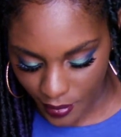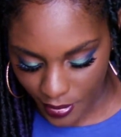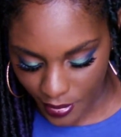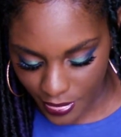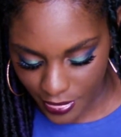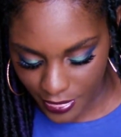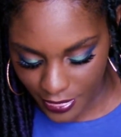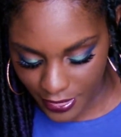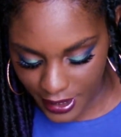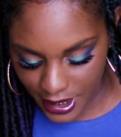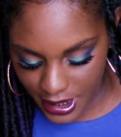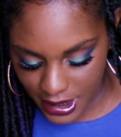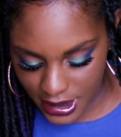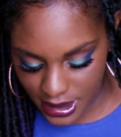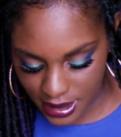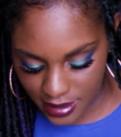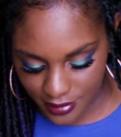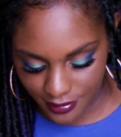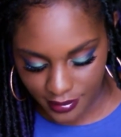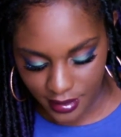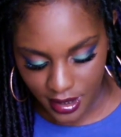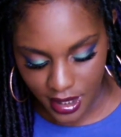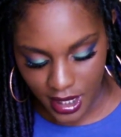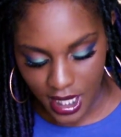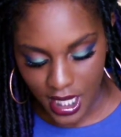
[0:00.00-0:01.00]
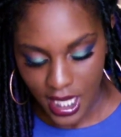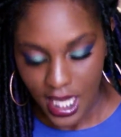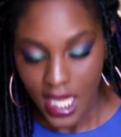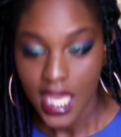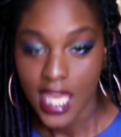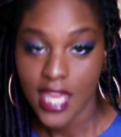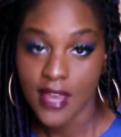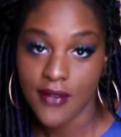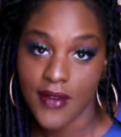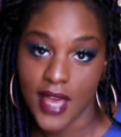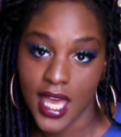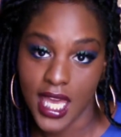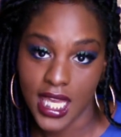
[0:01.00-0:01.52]
This,
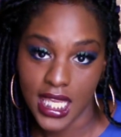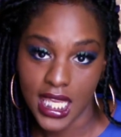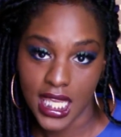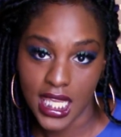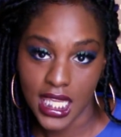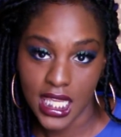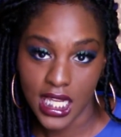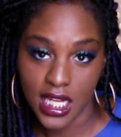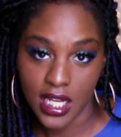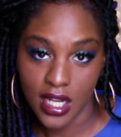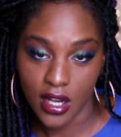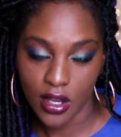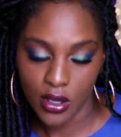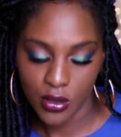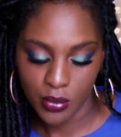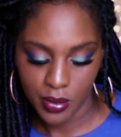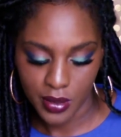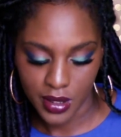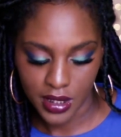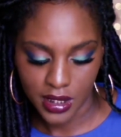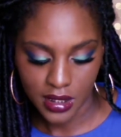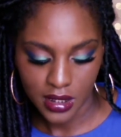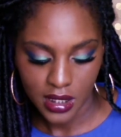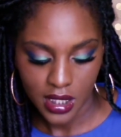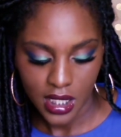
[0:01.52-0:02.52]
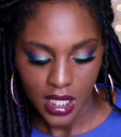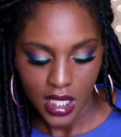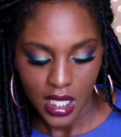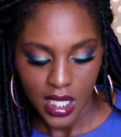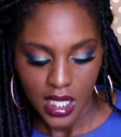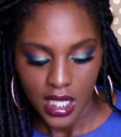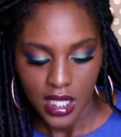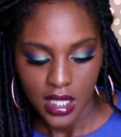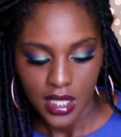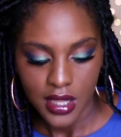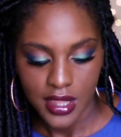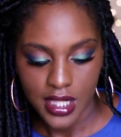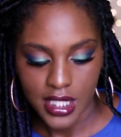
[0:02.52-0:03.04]
if I can get it open.
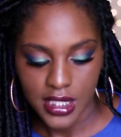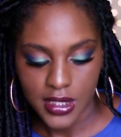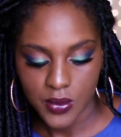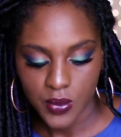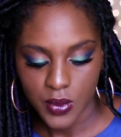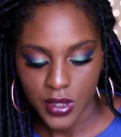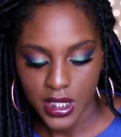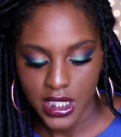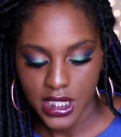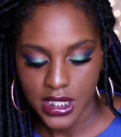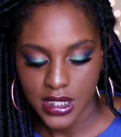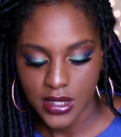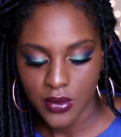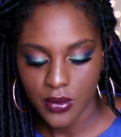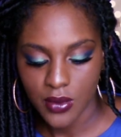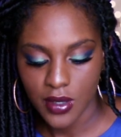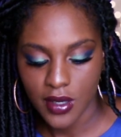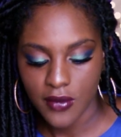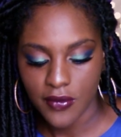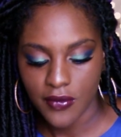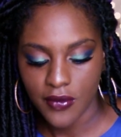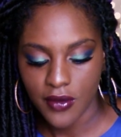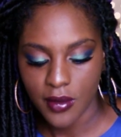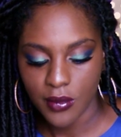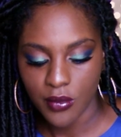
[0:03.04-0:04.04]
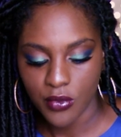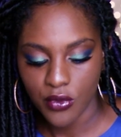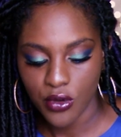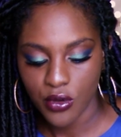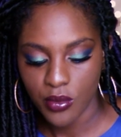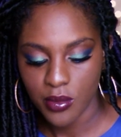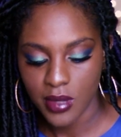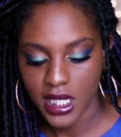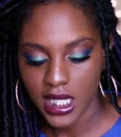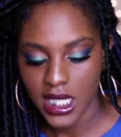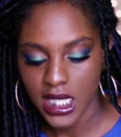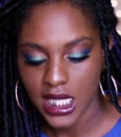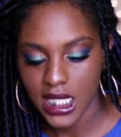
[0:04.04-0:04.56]
This one is the one from
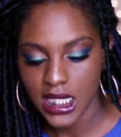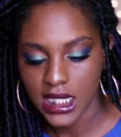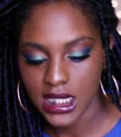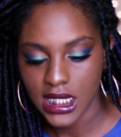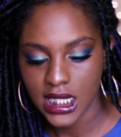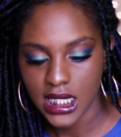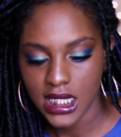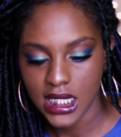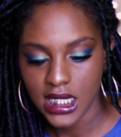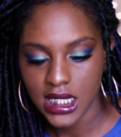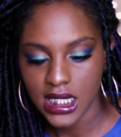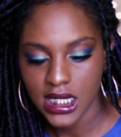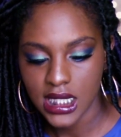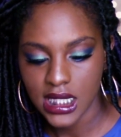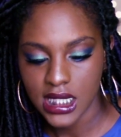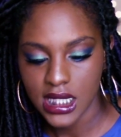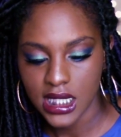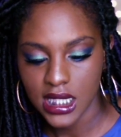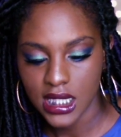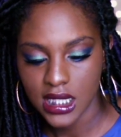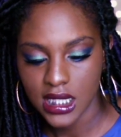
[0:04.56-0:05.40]
Ruby Kisses,